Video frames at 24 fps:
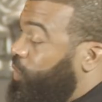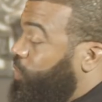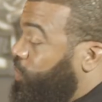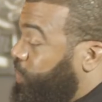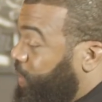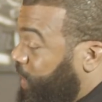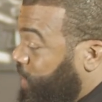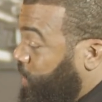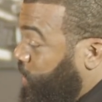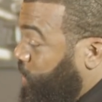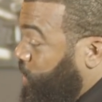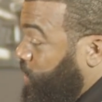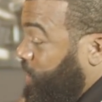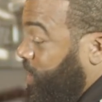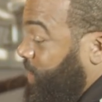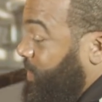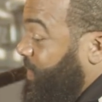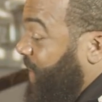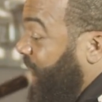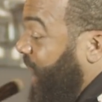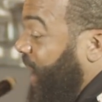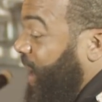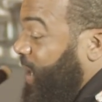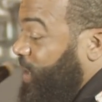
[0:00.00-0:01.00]
But the
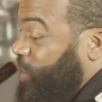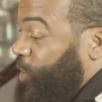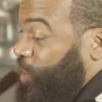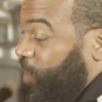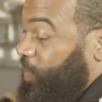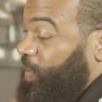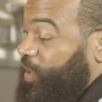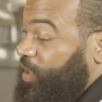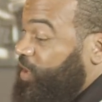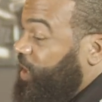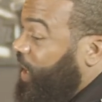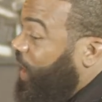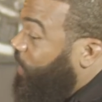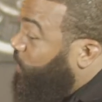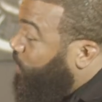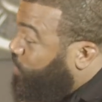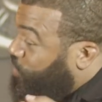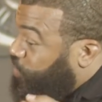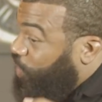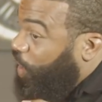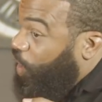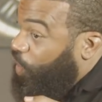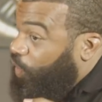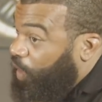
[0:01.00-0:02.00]
man should be saying,
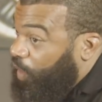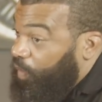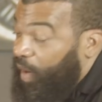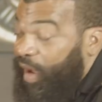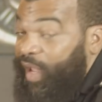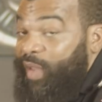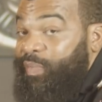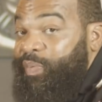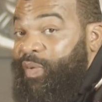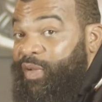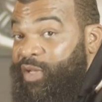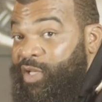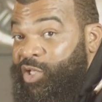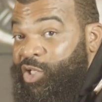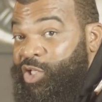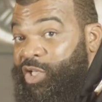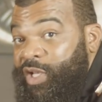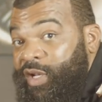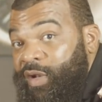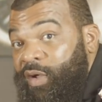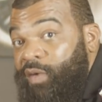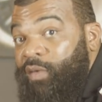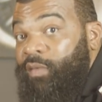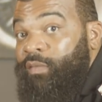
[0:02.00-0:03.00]
what's wrong with her while he putting this
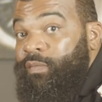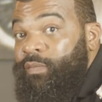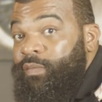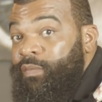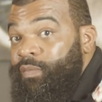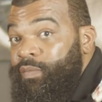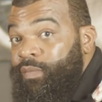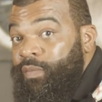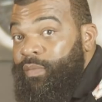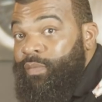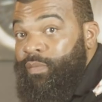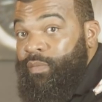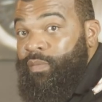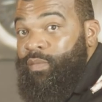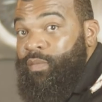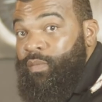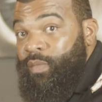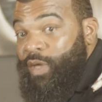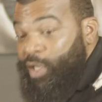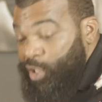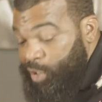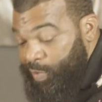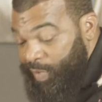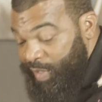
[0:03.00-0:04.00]
shit on?
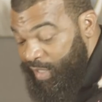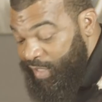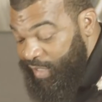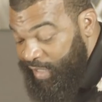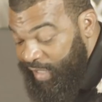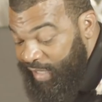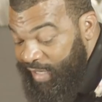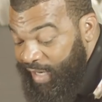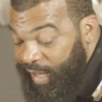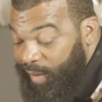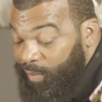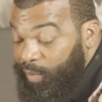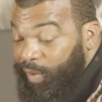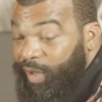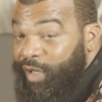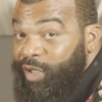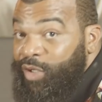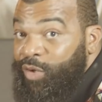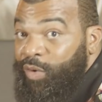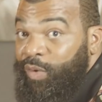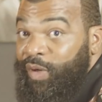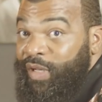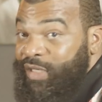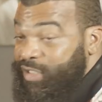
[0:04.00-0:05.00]
He should be getting up, what he
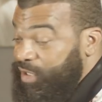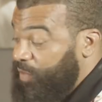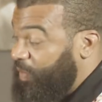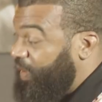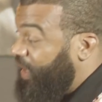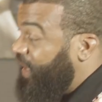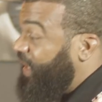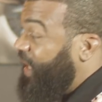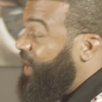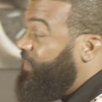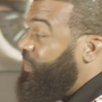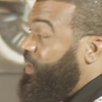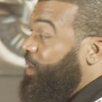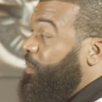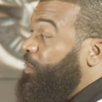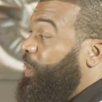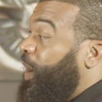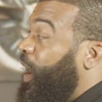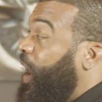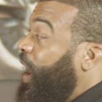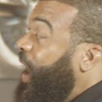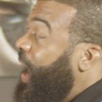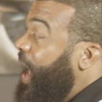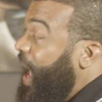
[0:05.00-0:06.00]
doing? He should be leaving the
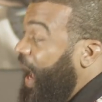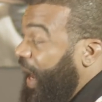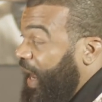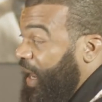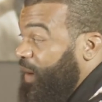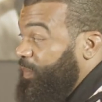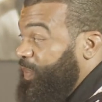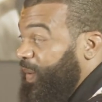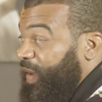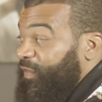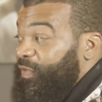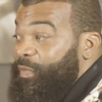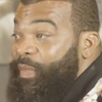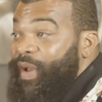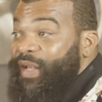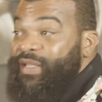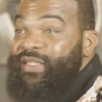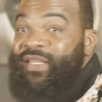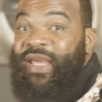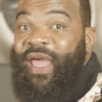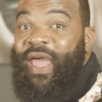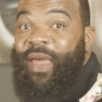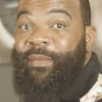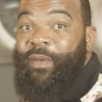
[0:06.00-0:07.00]
bar. I got to pay for my
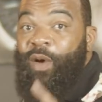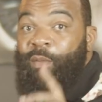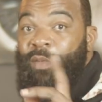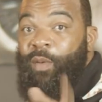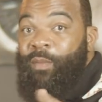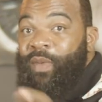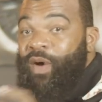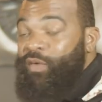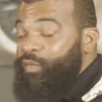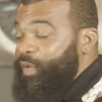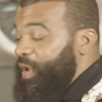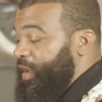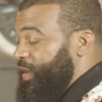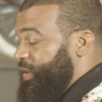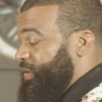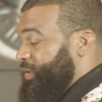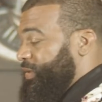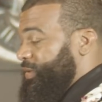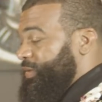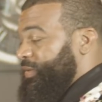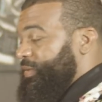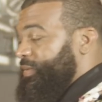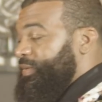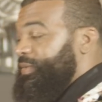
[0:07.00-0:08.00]
tab. I'm on my way.
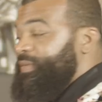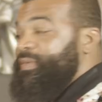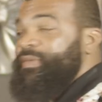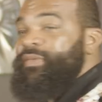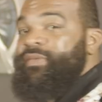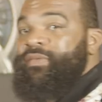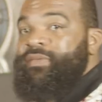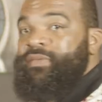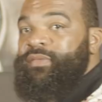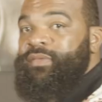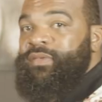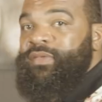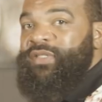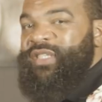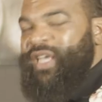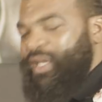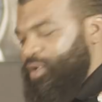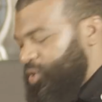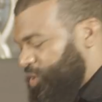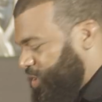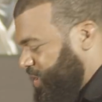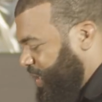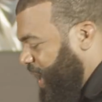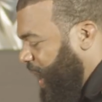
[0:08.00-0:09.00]
That's how
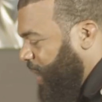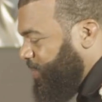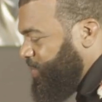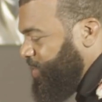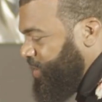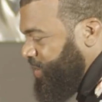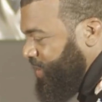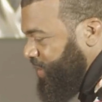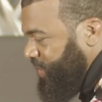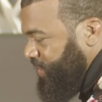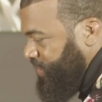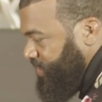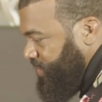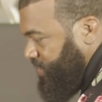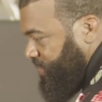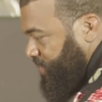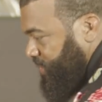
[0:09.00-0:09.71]
you stop shit.